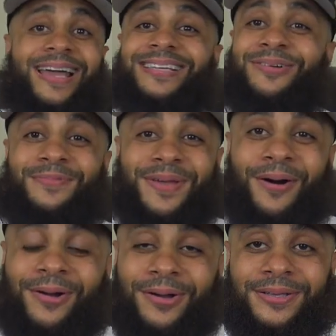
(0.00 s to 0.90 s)
it's gonna be
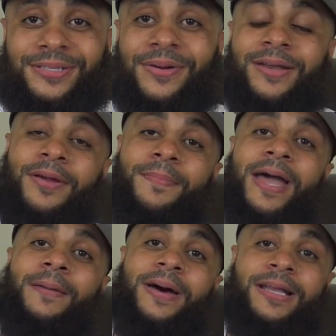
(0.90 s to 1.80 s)
all good. So anyway,
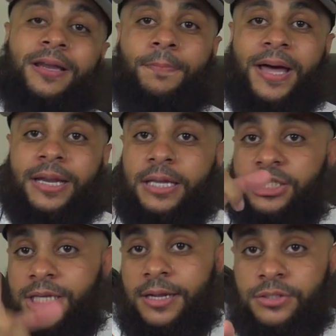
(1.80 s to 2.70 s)
man, I'm about to get up out of
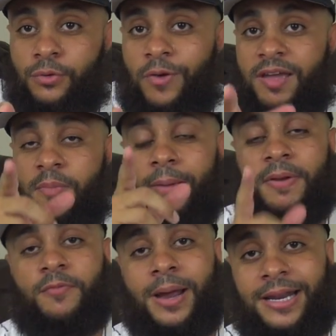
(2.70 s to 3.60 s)
here. Shout out to the Wave Mob,
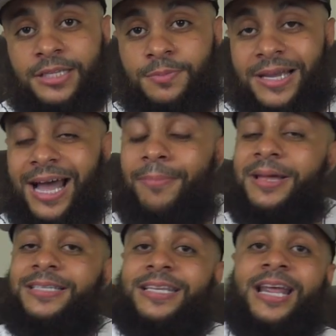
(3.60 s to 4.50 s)
everybody that's been
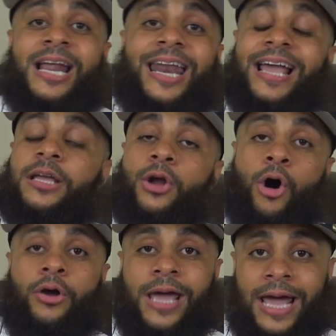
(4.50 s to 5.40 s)
commenting, liking
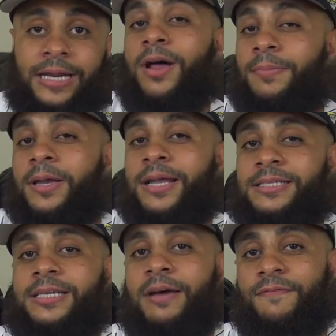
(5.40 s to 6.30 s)
all that. Follow me on that
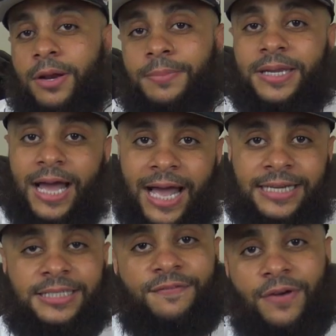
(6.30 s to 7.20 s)
Snap, follow me on
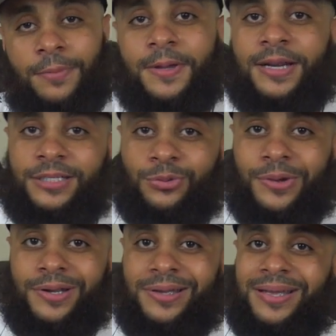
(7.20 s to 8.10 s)
that IG, follow me on that
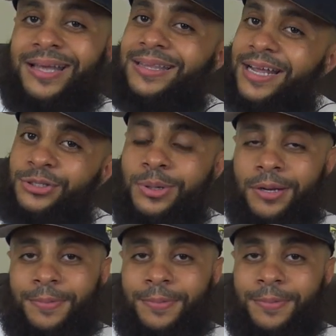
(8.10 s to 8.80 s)
Twitter, that Twitter